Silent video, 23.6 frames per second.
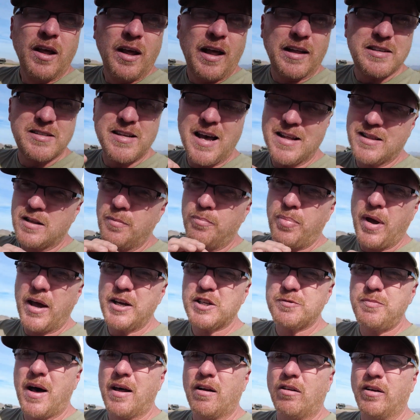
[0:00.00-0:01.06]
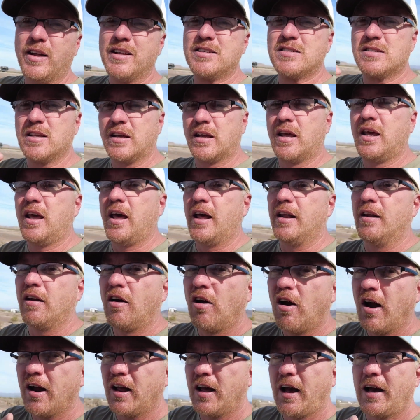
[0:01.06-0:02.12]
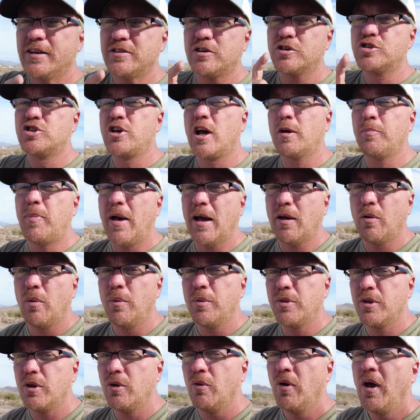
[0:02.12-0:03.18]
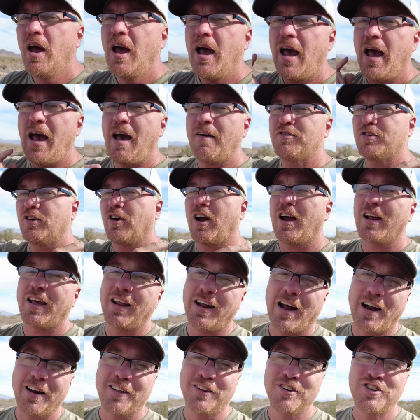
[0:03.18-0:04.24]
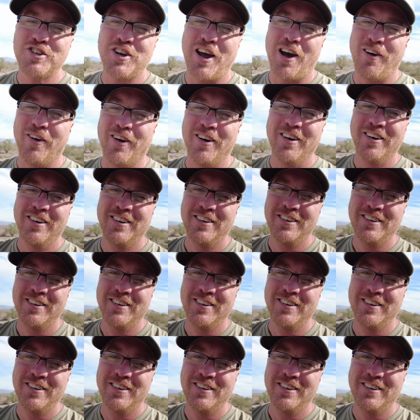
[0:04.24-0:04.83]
It's not the base model, it's the kit. All right guys, I'll check back in with you after I get out of the shower.